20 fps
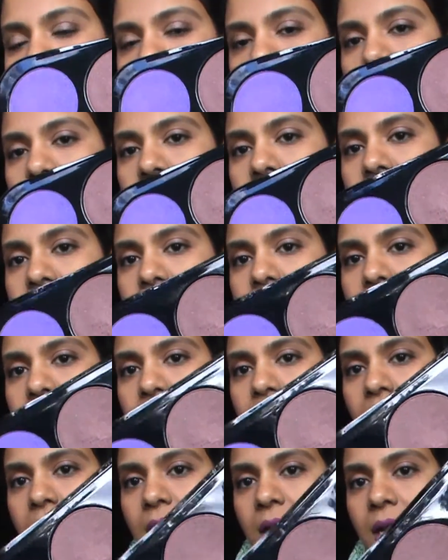this
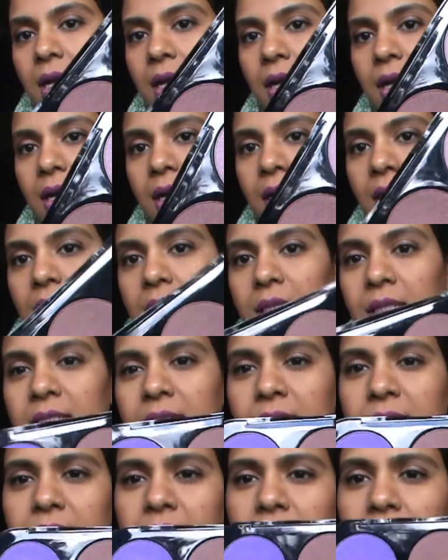this
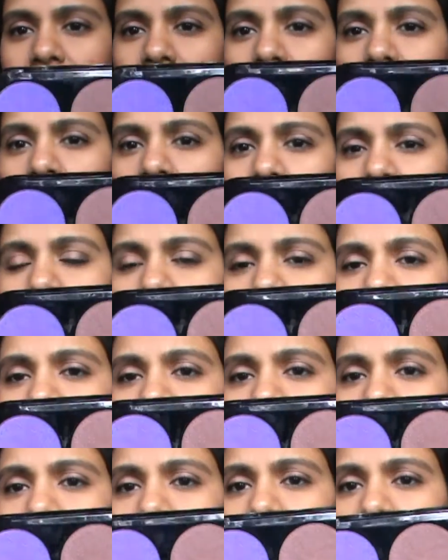comes
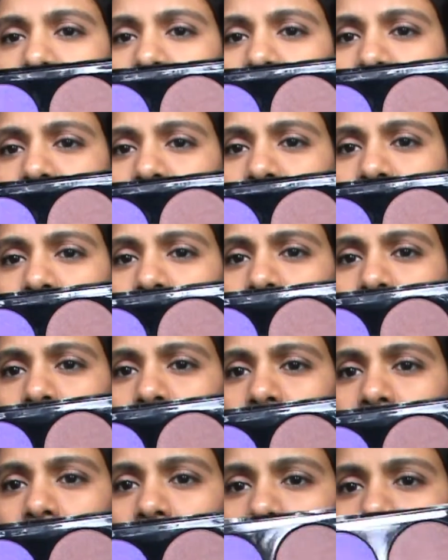kind of true to
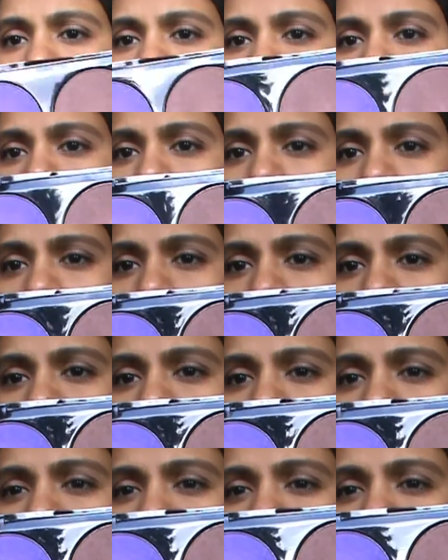color
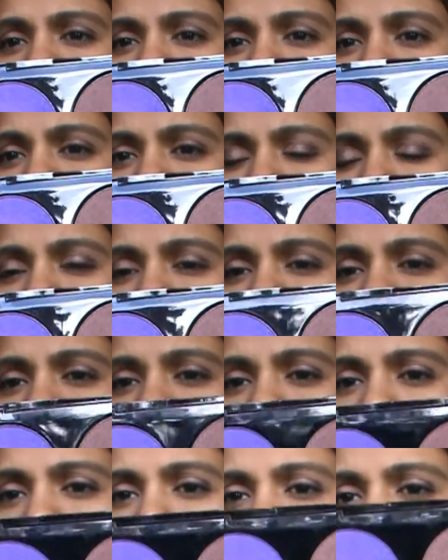but this is I
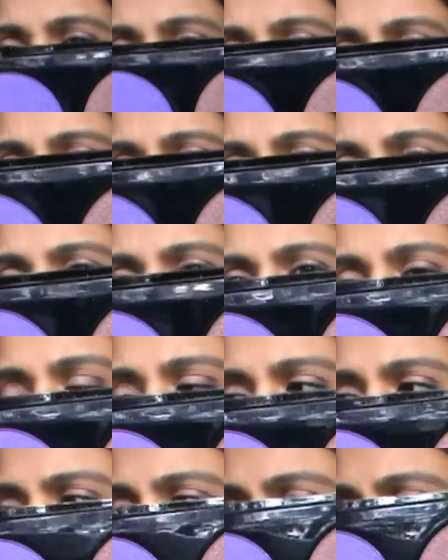think this is more purple